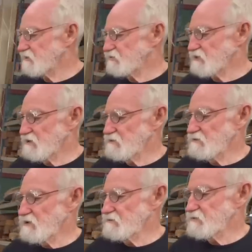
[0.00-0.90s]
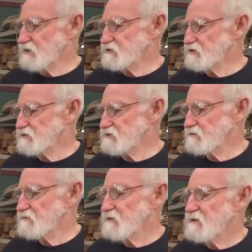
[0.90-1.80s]
problem up, I thought,
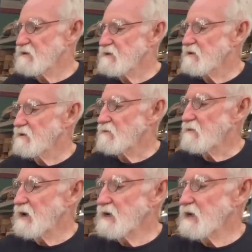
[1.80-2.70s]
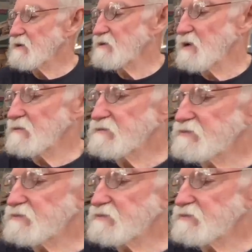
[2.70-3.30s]
while I go out